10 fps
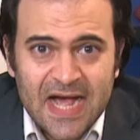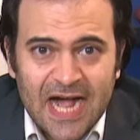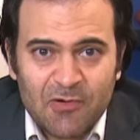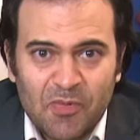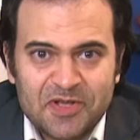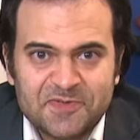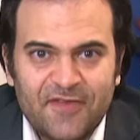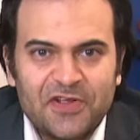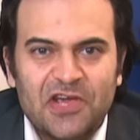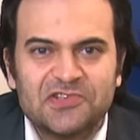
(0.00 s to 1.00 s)
Hi, welcome to
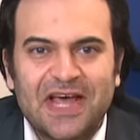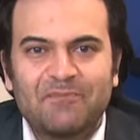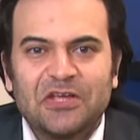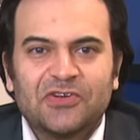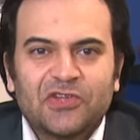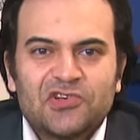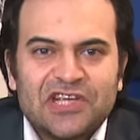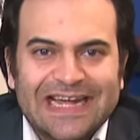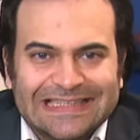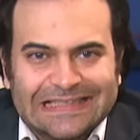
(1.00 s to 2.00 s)
SBR Videos. I'm Peter
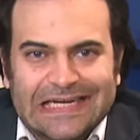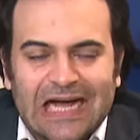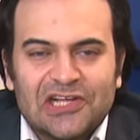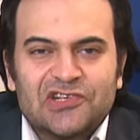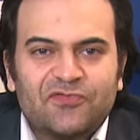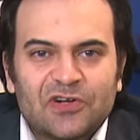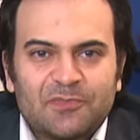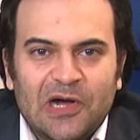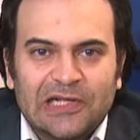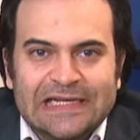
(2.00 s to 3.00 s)
Loshak. The college
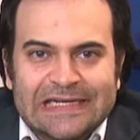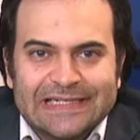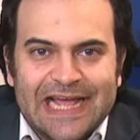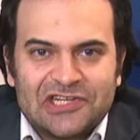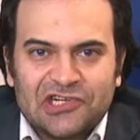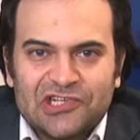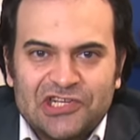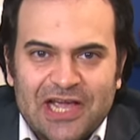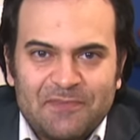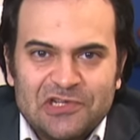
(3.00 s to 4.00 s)
football national
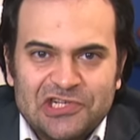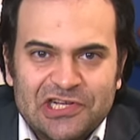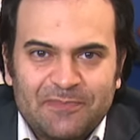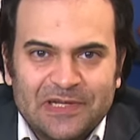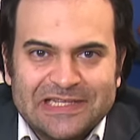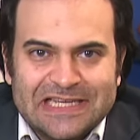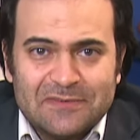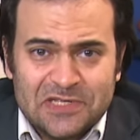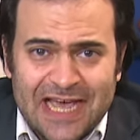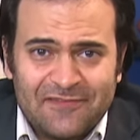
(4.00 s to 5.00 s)
championship
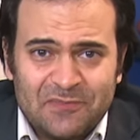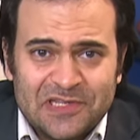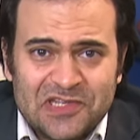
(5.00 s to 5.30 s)
teams have been